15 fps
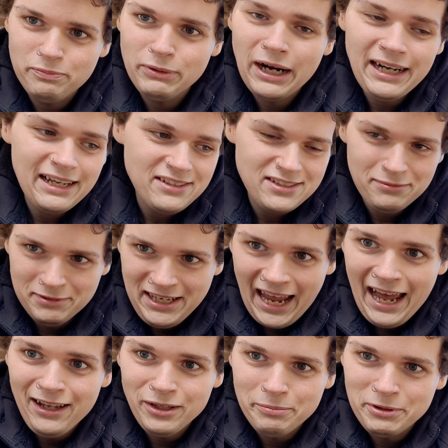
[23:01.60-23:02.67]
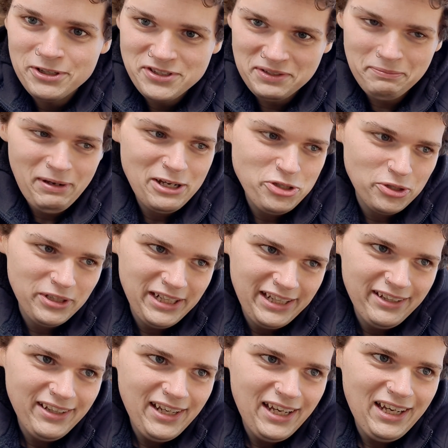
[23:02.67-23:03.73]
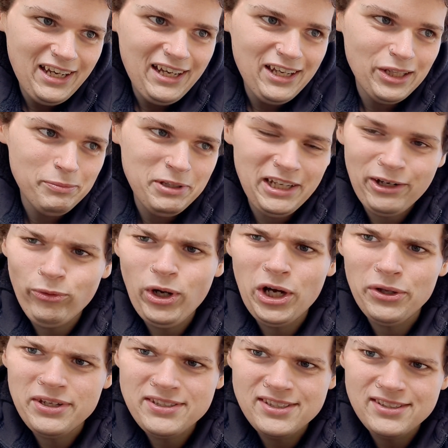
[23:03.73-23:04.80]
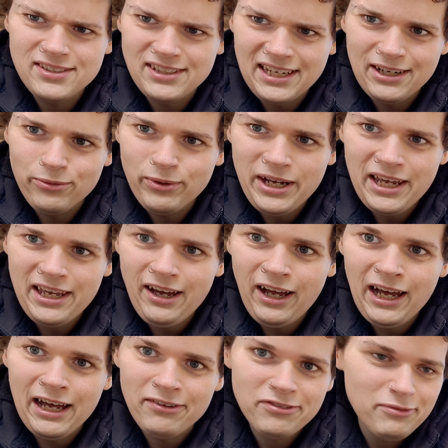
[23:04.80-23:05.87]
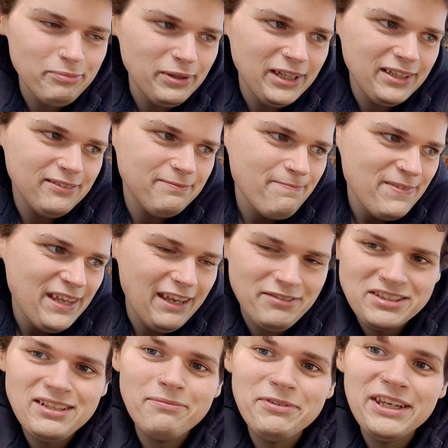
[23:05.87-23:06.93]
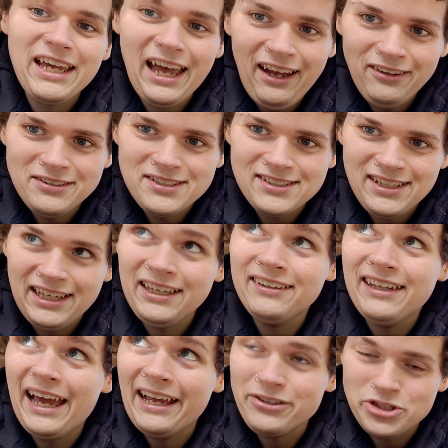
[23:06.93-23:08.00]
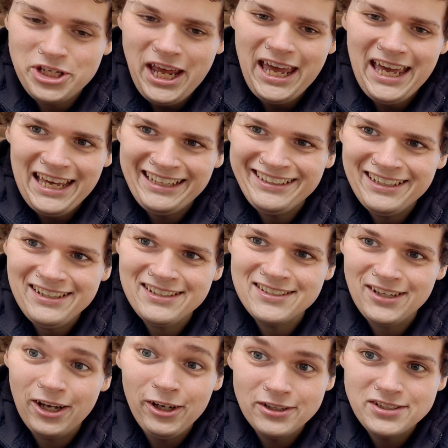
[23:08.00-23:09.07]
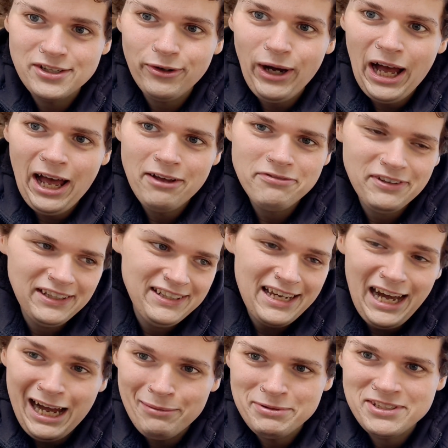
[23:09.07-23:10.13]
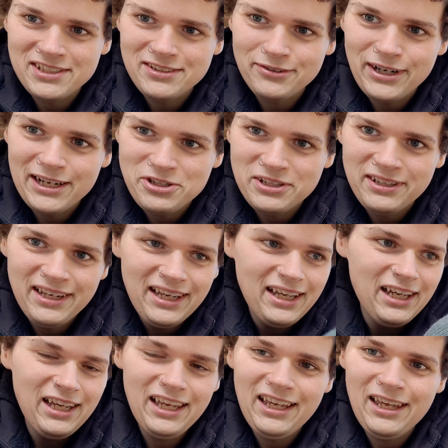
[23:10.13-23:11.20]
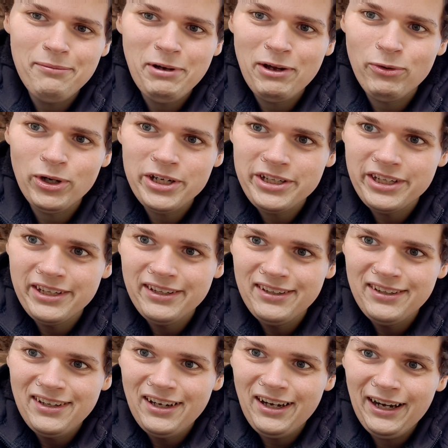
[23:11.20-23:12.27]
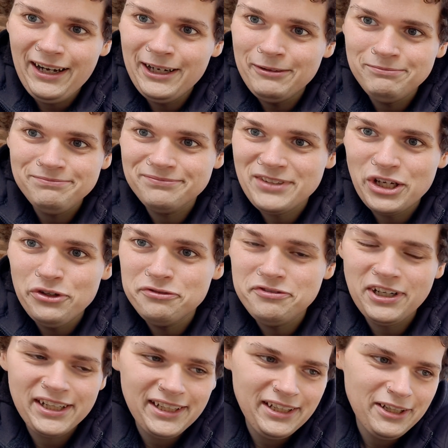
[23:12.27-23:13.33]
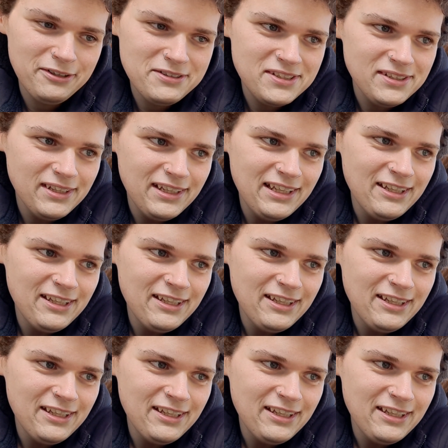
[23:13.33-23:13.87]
brought out some calipers and measured it, it'd be like, whoa, this is like way off. But if something else in that chain is also off in the opposite direction, it might work. Who fucking knows?